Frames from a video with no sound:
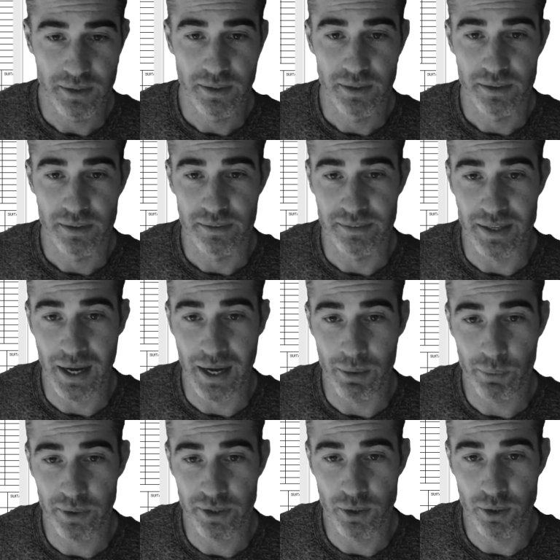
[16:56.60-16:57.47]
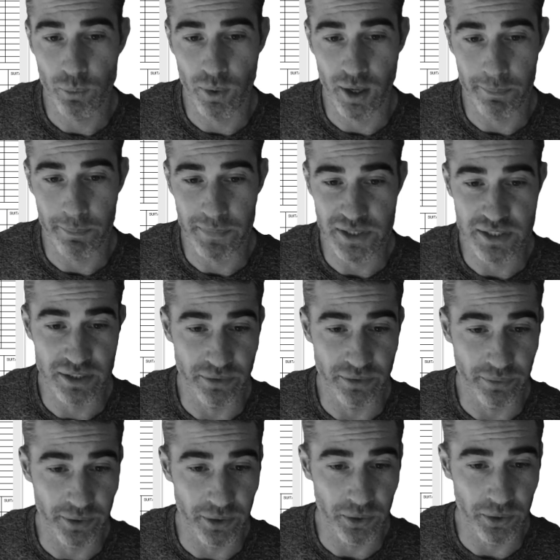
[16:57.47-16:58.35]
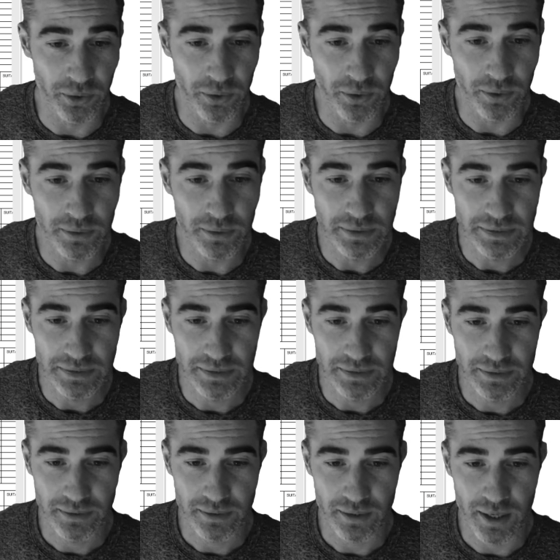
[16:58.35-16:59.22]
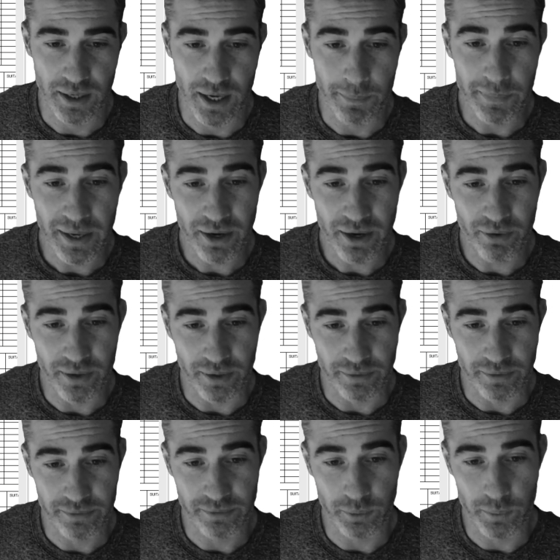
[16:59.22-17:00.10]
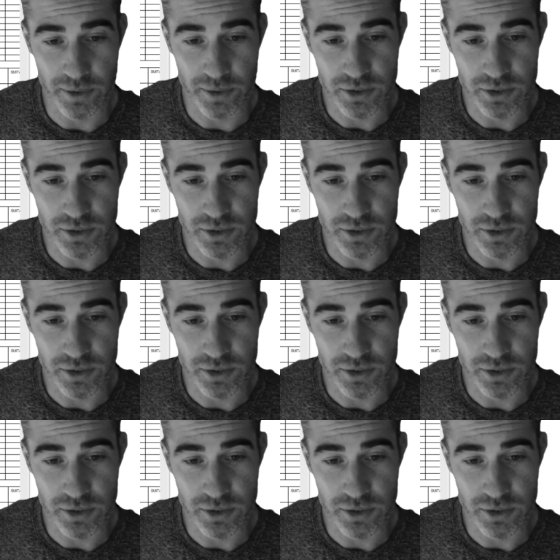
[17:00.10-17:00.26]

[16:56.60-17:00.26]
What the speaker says: Now we're going to want material area. So once you